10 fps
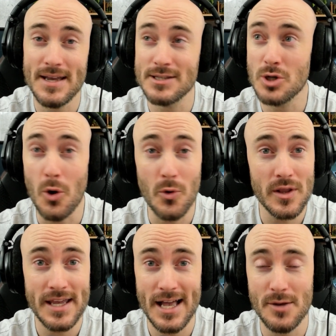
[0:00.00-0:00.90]
It
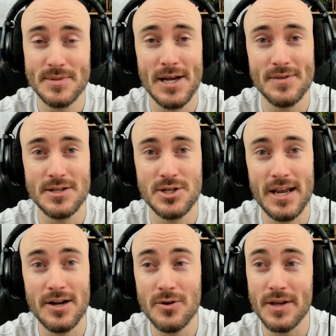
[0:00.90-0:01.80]
totally helps out the
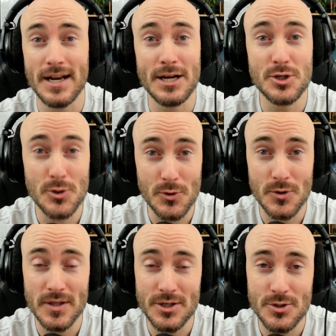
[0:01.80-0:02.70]
channel, and I
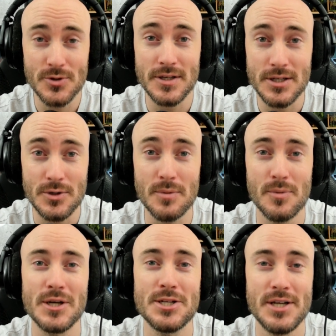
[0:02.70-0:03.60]
truly, truly do
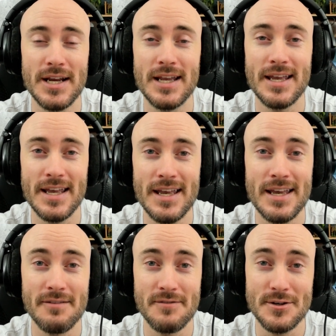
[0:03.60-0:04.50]
appreciate it
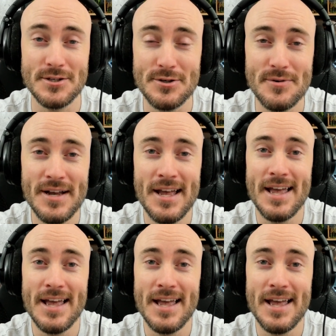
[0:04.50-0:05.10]
if you do.